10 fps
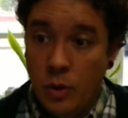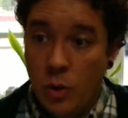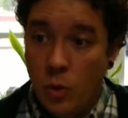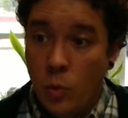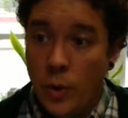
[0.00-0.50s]

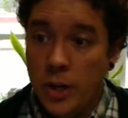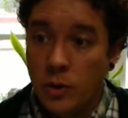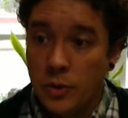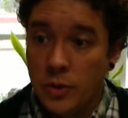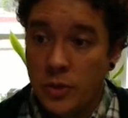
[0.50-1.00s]
we don't
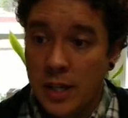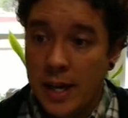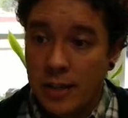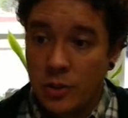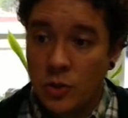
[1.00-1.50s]
see that
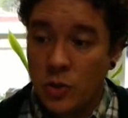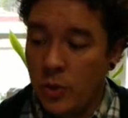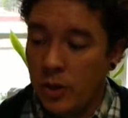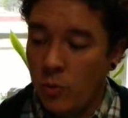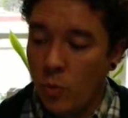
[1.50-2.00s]
student
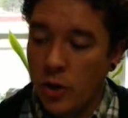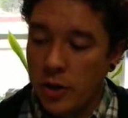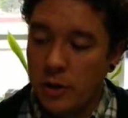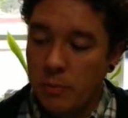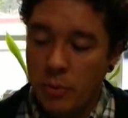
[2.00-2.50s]
work
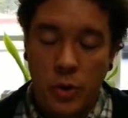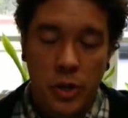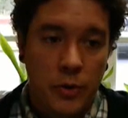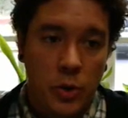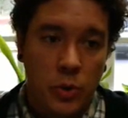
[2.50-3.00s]

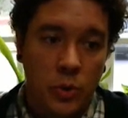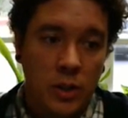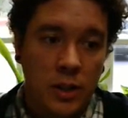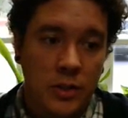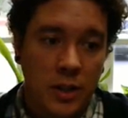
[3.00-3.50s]
preview
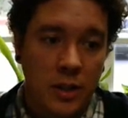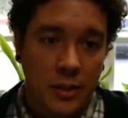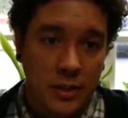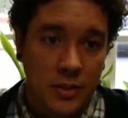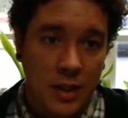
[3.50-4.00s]
listed on the
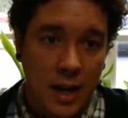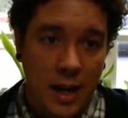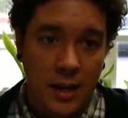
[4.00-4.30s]
side.